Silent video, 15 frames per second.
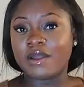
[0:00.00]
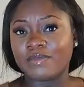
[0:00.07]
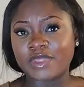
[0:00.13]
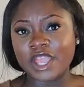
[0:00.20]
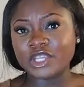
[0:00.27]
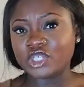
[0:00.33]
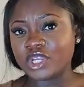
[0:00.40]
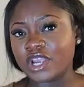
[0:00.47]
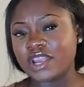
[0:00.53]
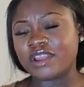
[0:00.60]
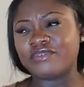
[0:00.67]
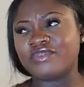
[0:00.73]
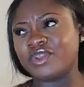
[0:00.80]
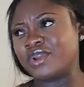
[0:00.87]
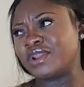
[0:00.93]
not sure
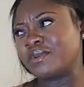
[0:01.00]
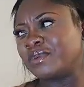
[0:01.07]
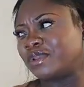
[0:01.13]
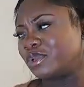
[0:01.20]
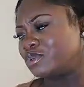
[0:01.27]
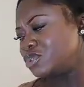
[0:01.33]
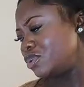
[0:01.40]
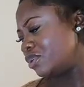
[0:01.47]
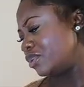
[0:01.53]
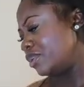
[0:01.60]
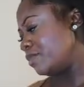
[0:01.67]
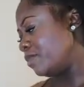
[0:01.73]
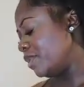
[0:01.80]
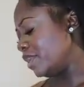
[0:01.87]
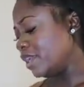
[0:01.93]
if they're going to put lotion on
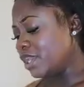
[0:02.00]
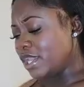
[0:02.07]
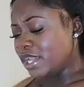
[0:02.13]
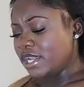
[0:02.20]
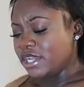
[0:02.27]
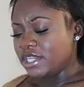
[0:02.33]
her, but